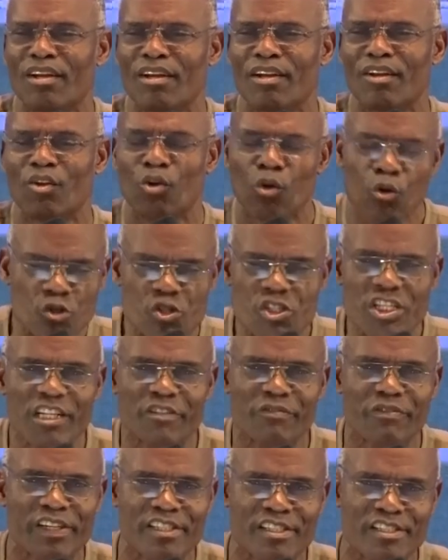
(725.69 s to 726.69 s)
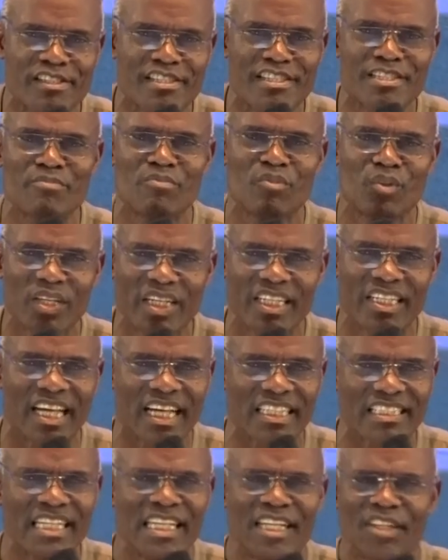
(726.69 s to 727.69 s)
low self-esteem
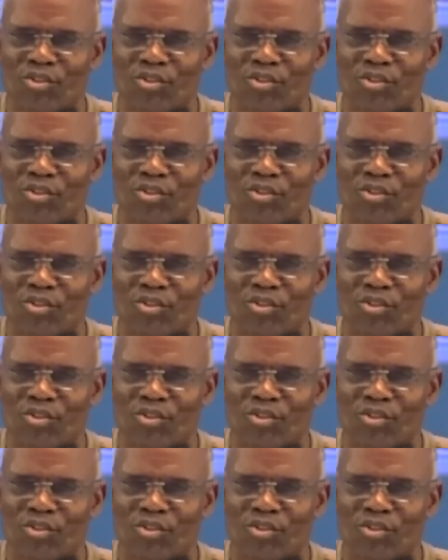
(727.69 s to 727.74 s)
leaders?